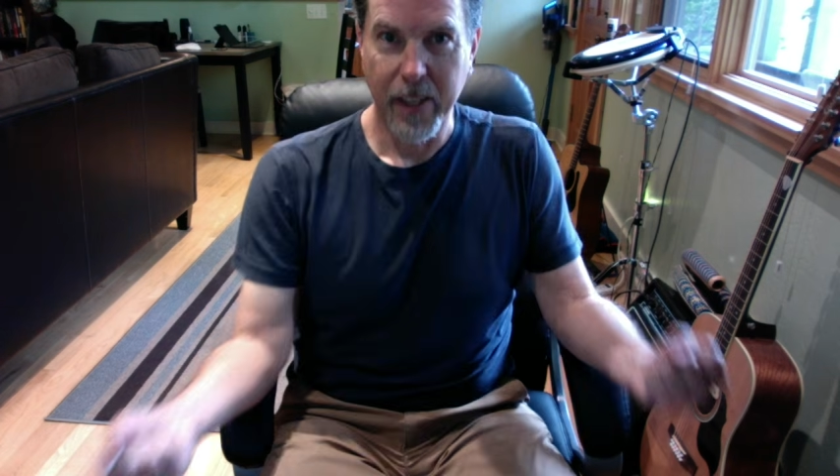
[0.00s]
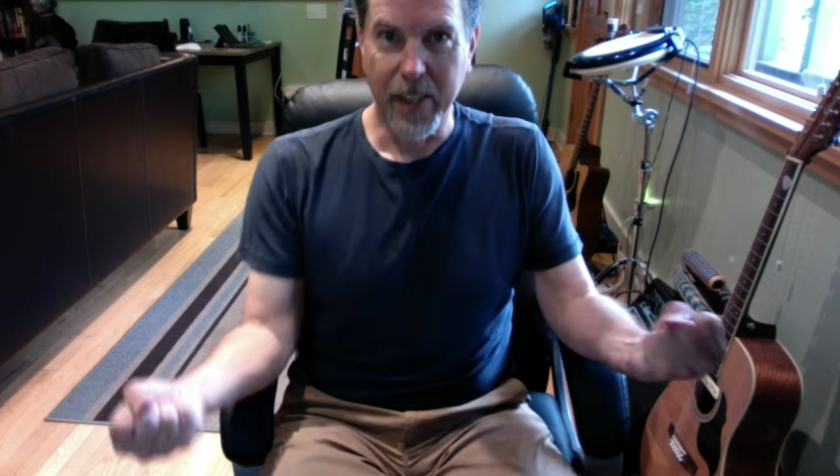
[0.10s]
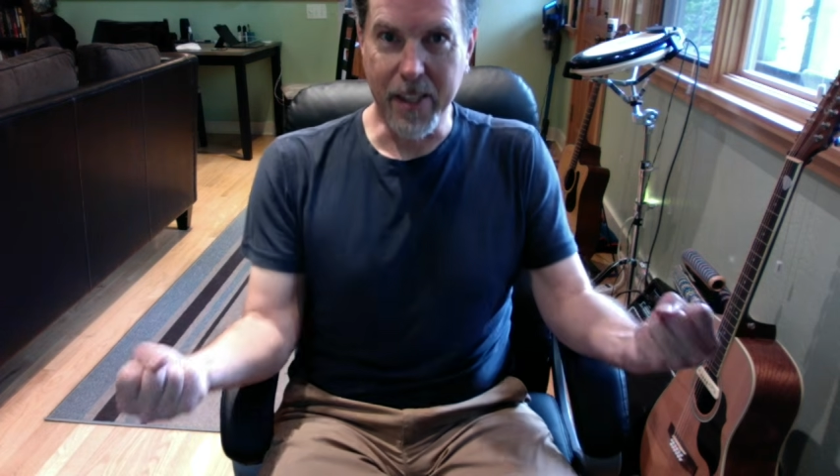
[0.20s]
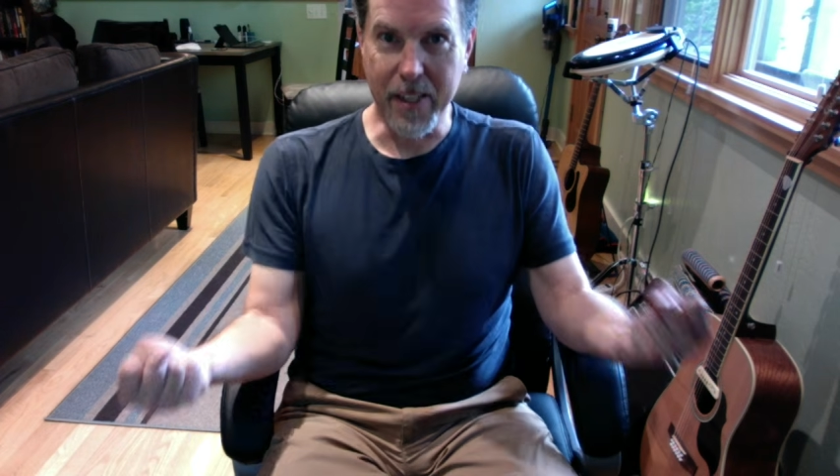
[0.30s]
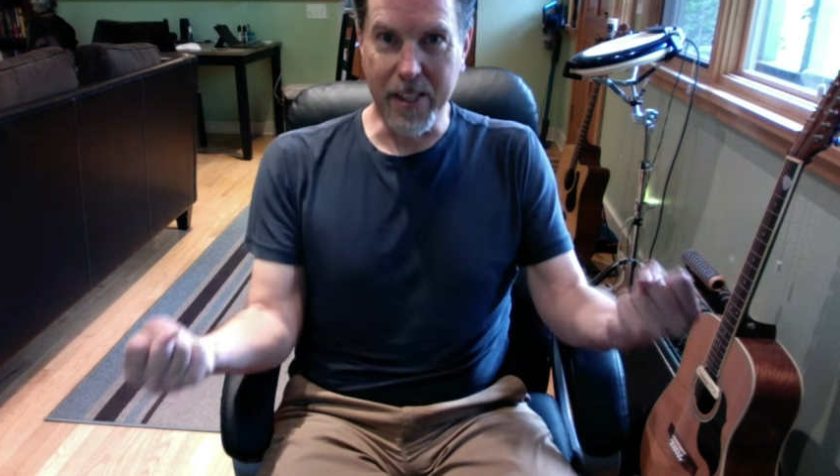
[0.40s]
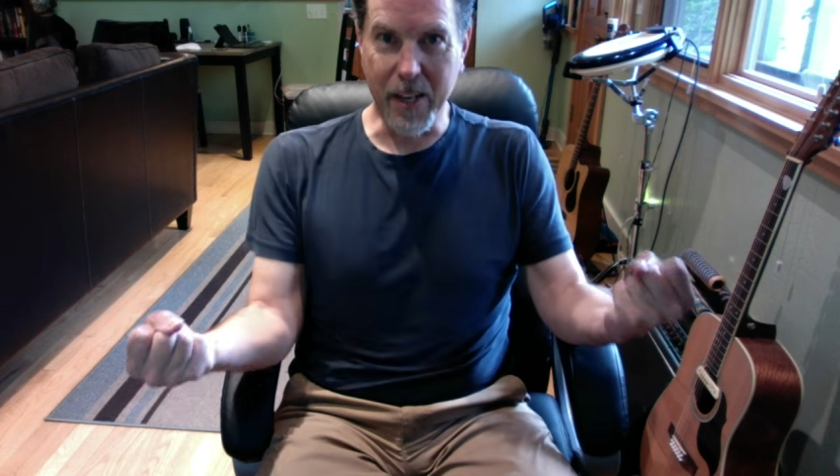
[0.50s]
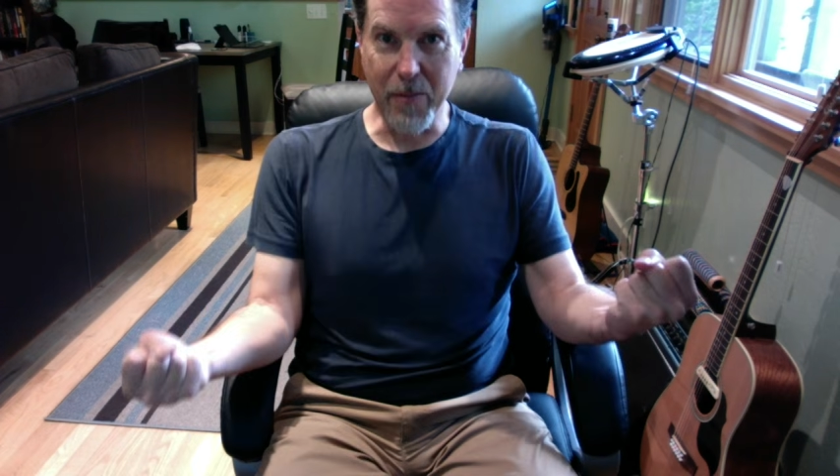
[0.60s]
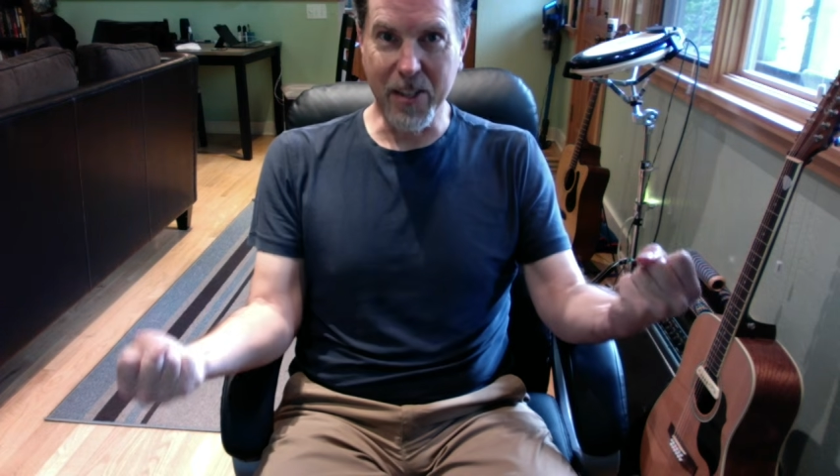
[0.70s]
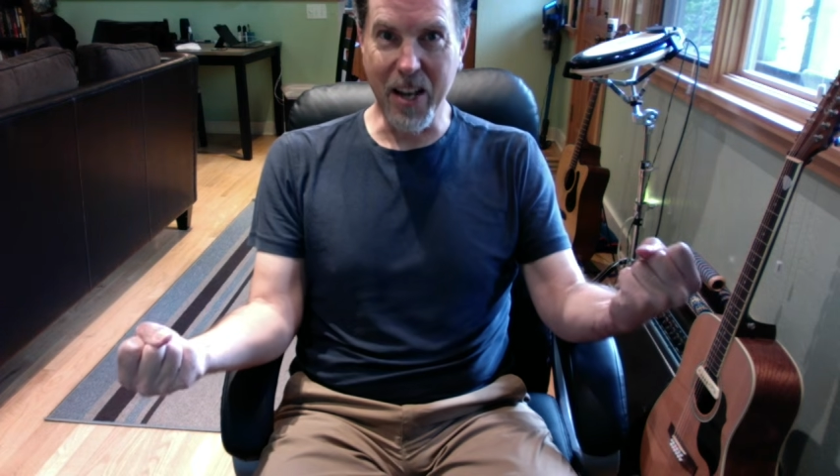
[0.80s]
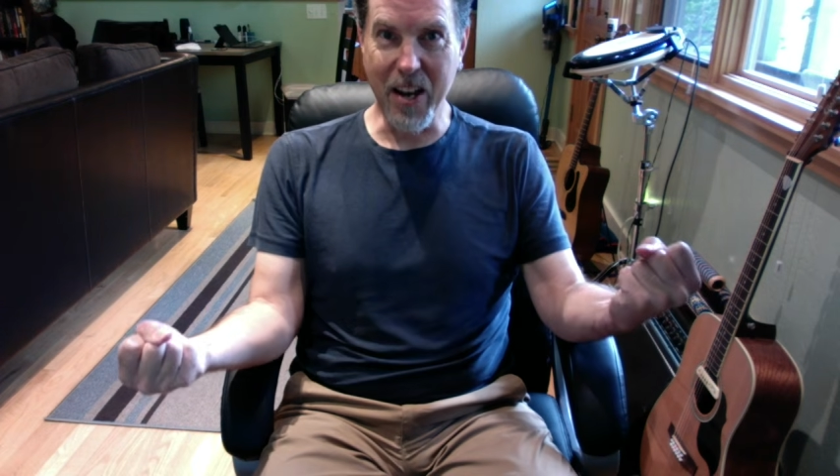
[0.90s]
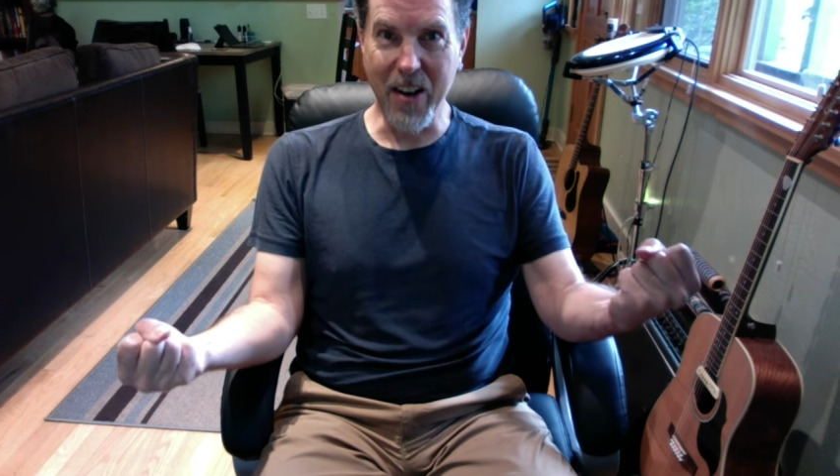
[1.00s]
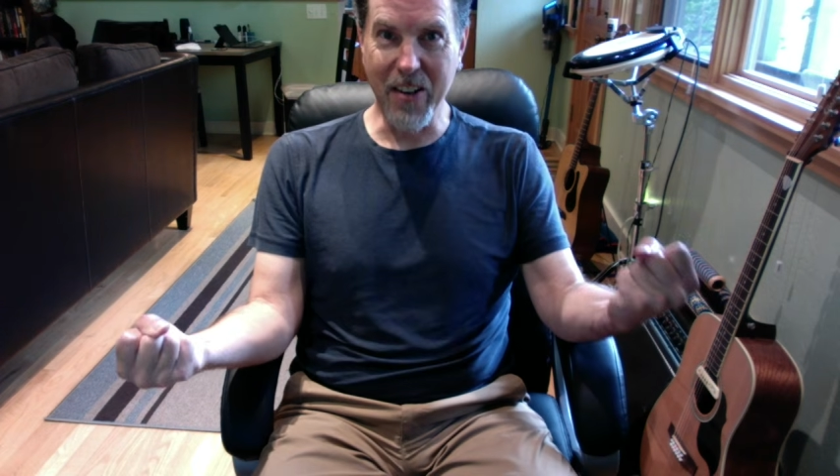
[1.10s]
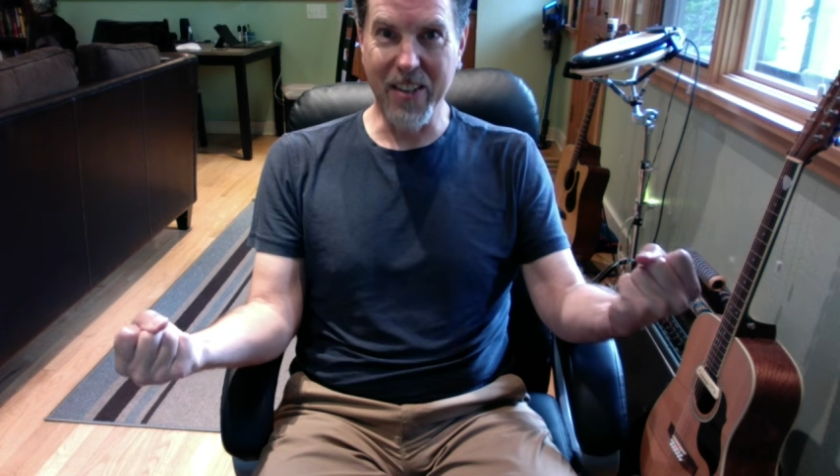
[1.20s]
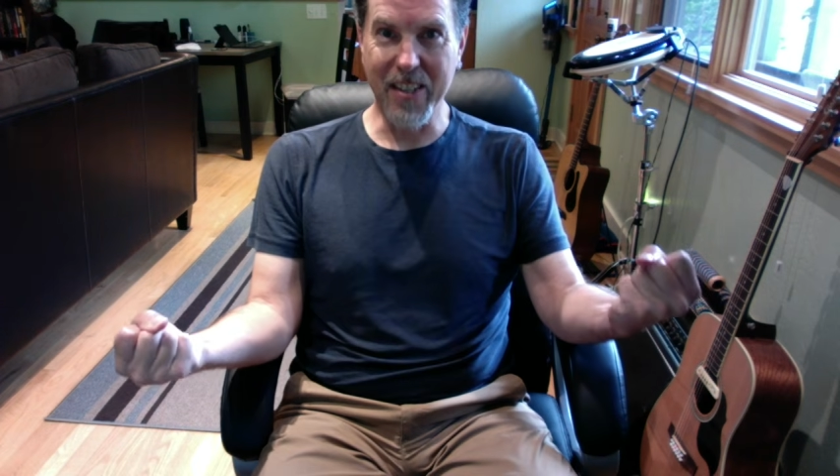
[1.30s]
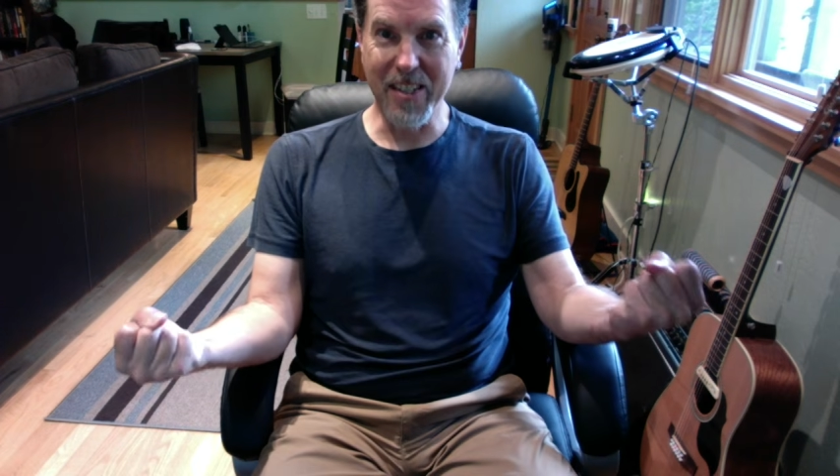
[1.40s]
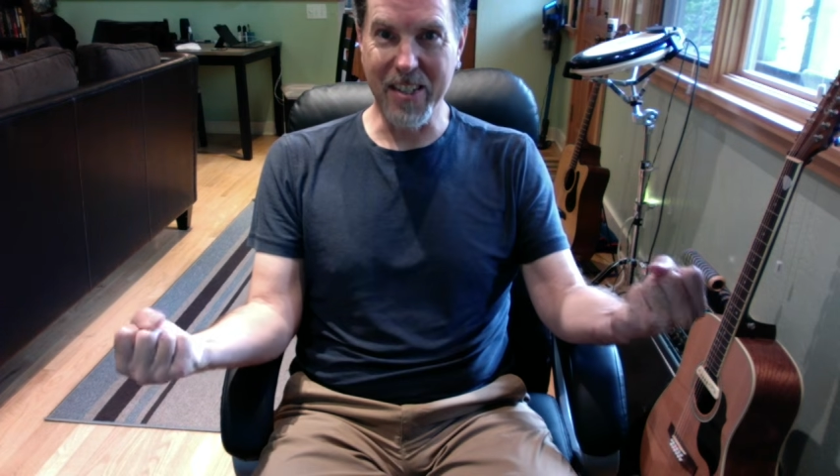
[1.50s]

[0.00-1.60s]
This is, I'm scared. This is,